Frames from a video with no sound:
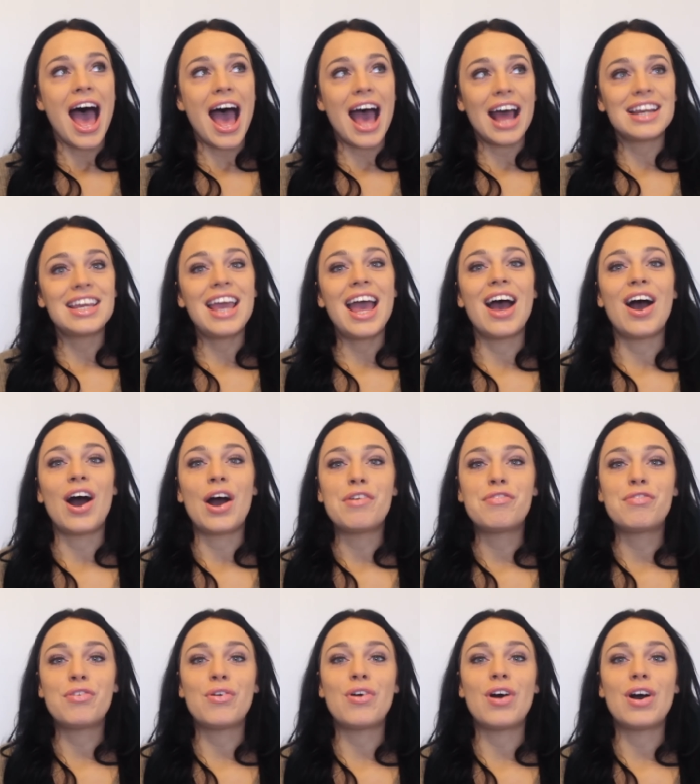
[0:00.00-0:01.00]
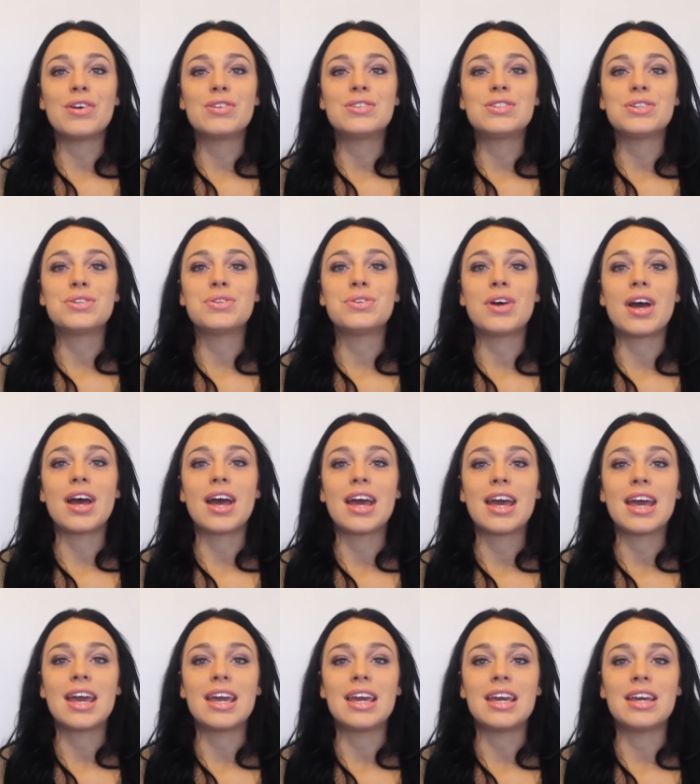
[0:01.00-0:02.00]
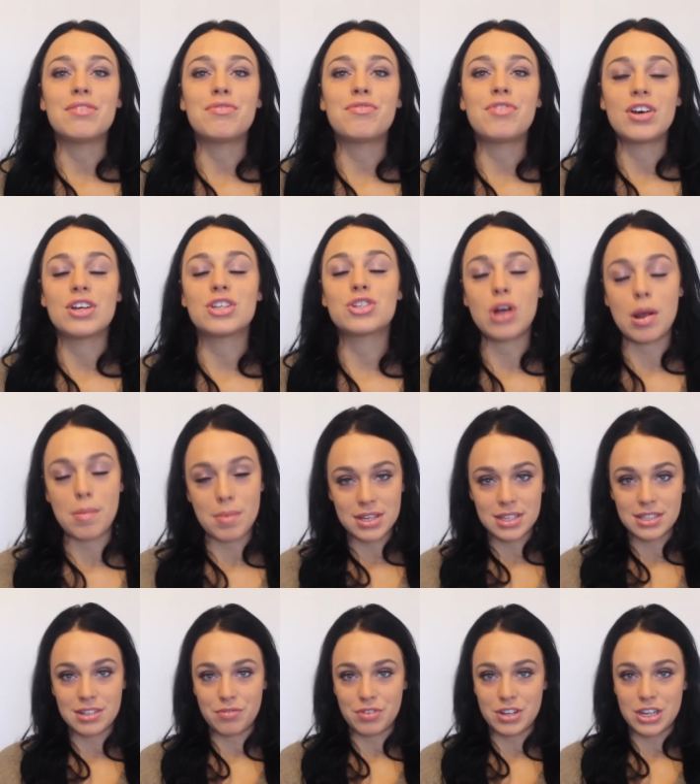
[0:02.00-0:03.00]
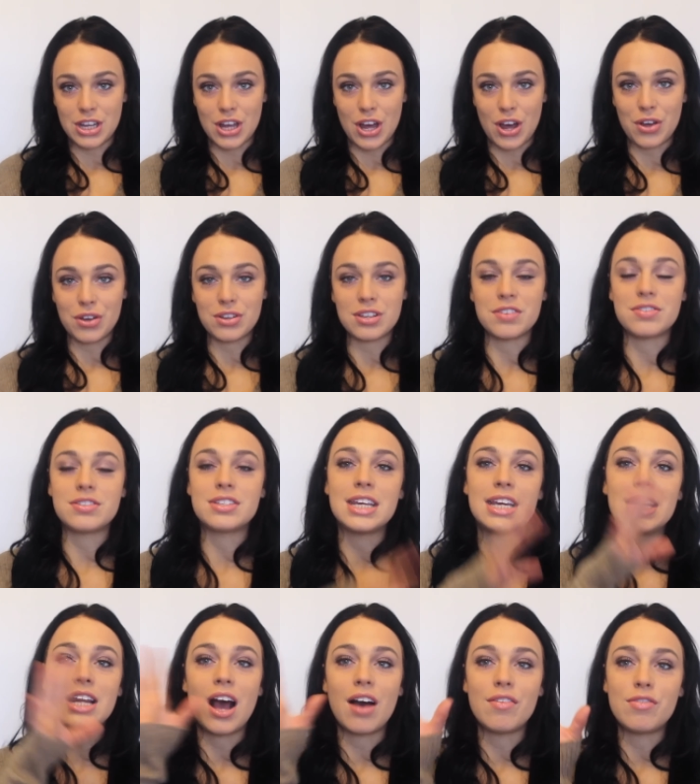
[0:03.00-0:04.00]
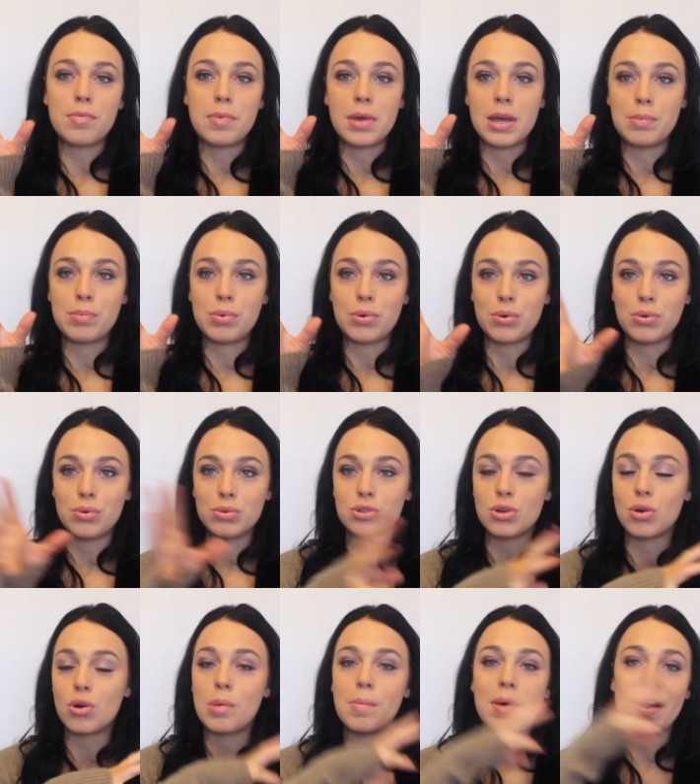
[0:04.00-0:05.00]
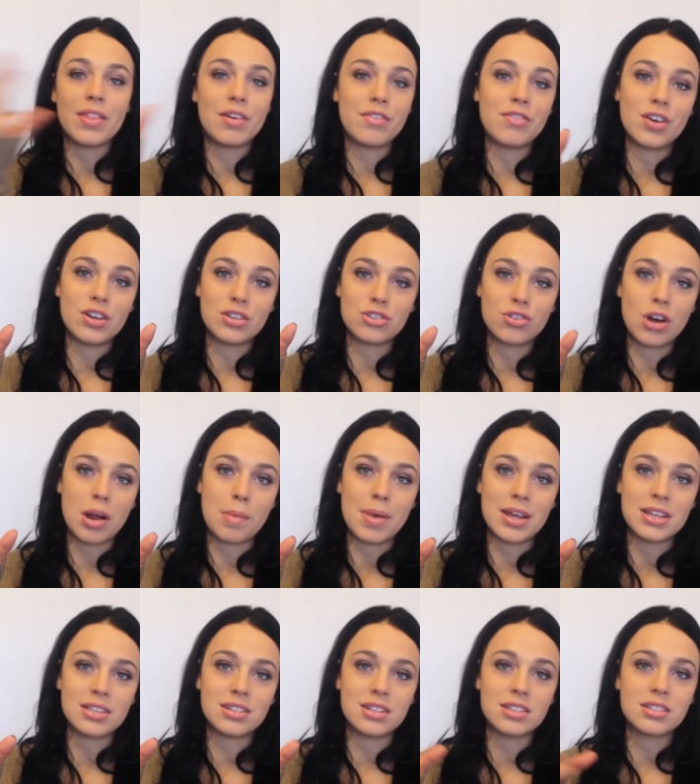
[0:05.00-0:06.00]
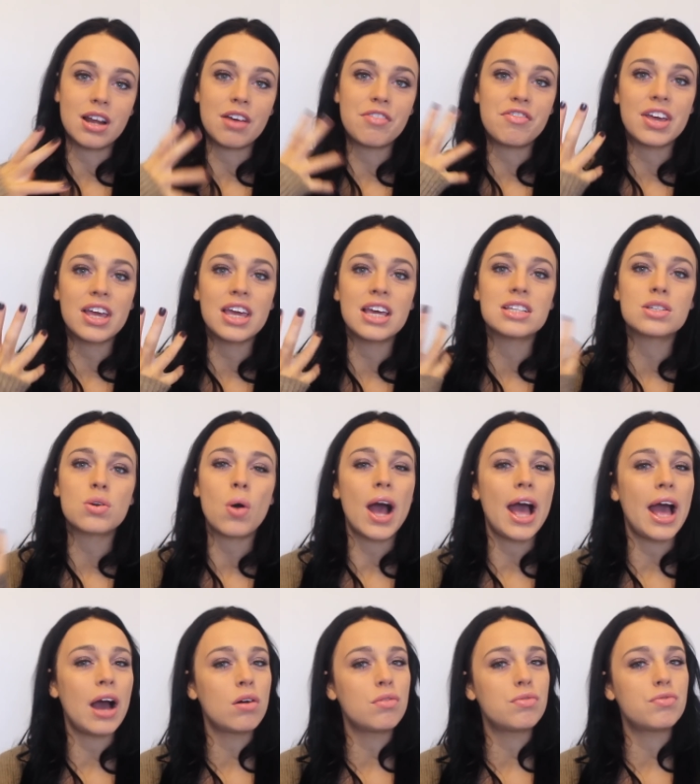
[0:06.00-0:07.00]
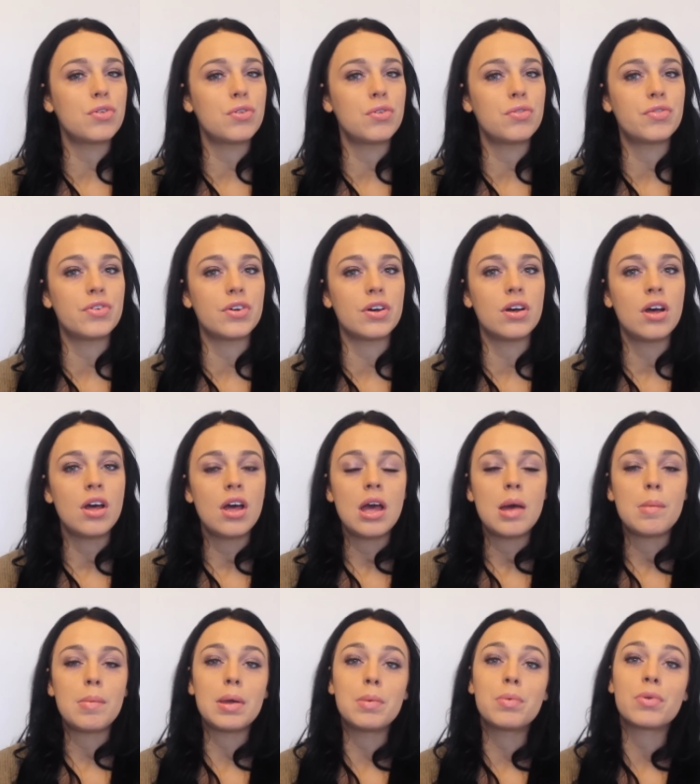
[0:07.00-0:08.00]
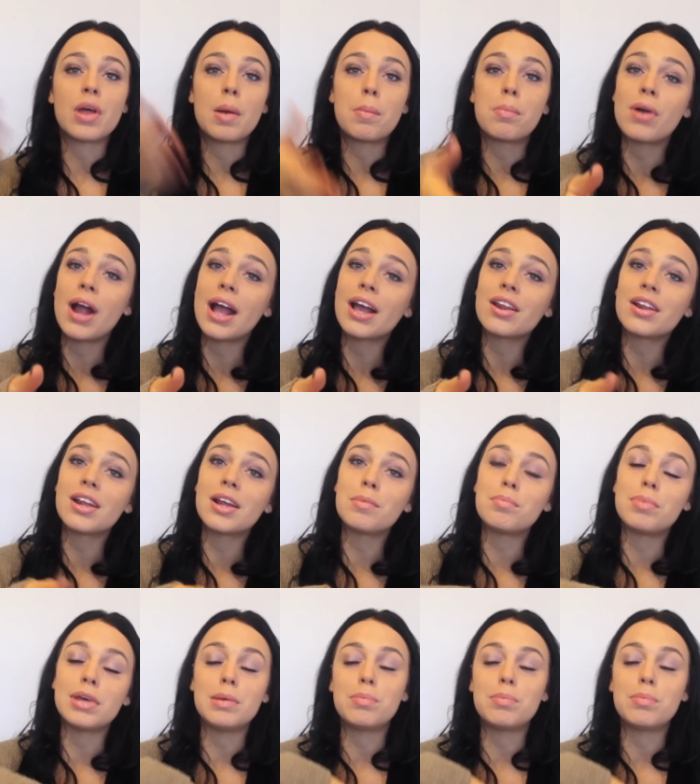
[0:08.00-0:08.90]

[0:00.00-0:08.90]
And yeah, I thought I'd do a first trimester video because I've seen other people talk about their first trimesters and I think it's quite helpful for people that are pregnant,